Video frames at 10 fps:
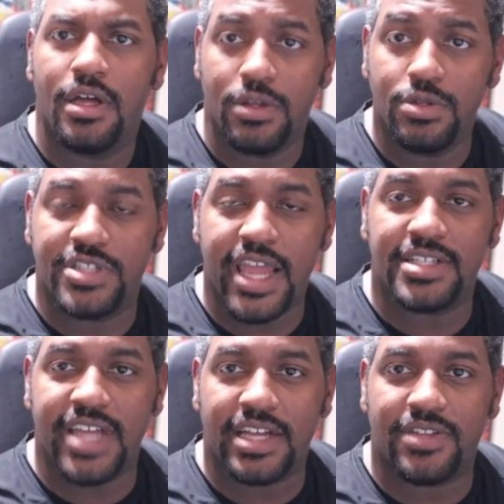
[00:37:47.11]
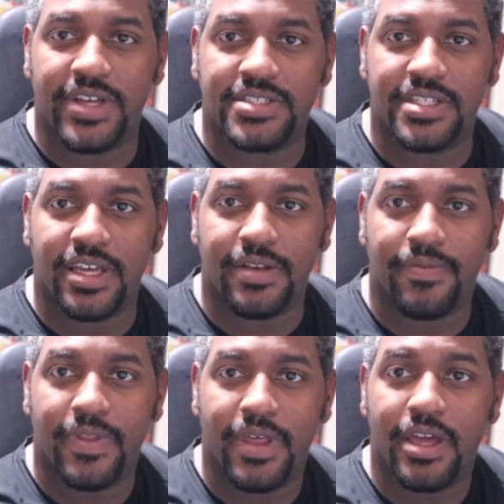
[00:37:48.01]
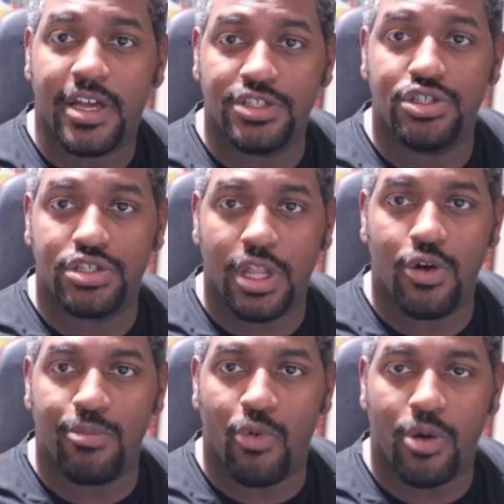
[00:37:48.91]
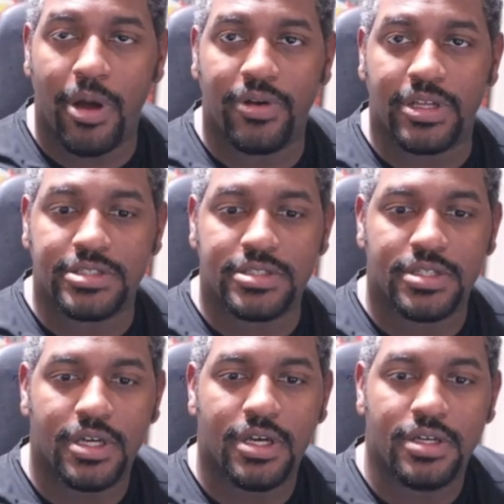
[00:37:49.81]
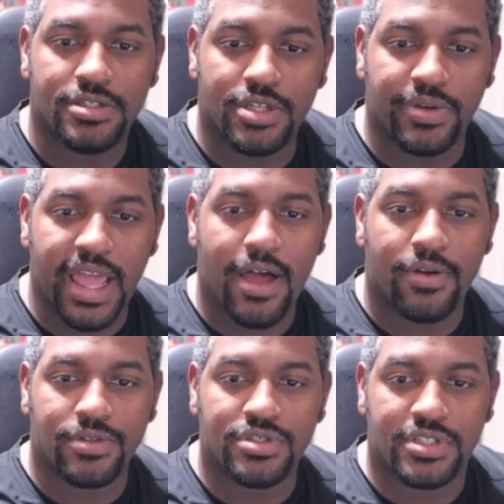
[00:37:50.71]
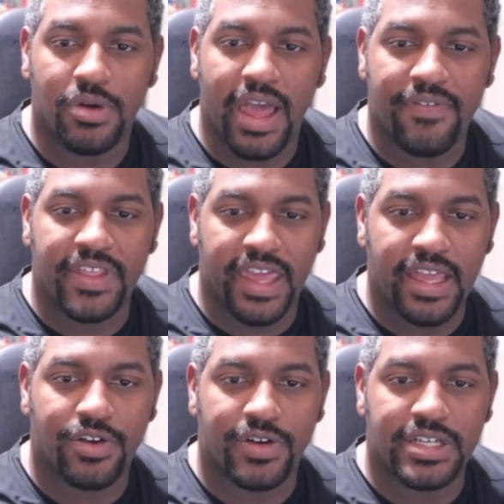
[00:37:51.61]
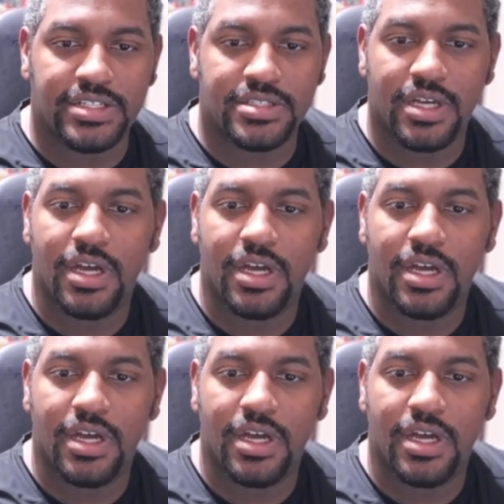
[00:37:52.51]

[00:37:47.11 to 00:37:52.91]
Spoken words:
Loose change activates again because you slowed more opponents. So now you still have the increased